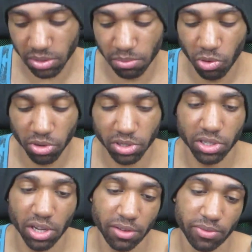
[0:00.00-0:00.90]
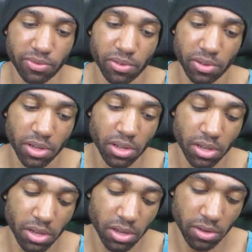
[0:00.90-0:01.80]
some more stuff
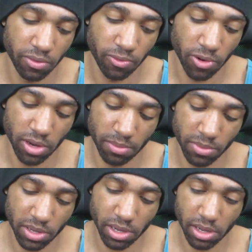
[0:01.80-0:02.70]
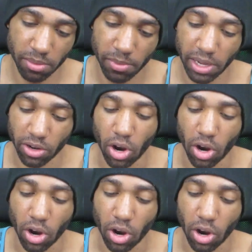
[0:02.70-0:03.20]
from Maker.